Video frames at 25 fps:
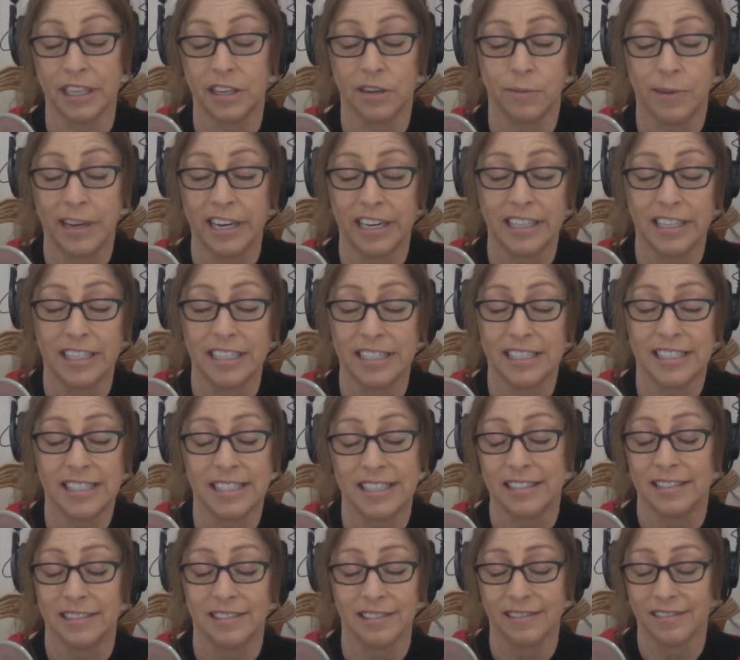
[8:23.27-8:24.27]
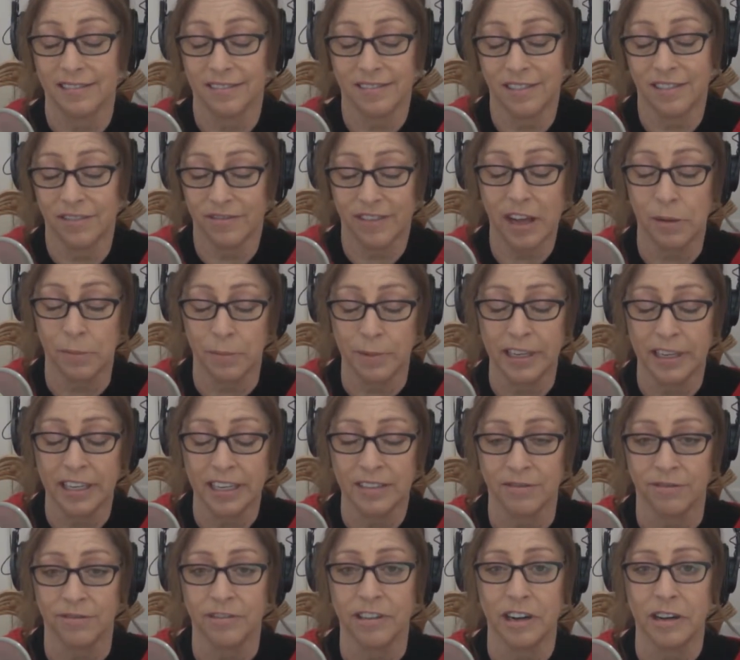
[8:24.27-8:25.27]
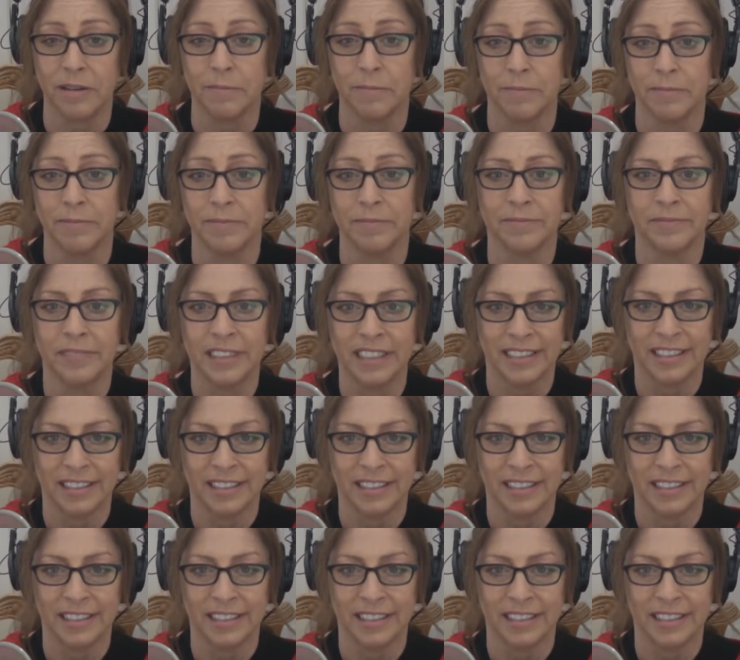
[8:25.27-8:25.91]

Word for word: humanity's development from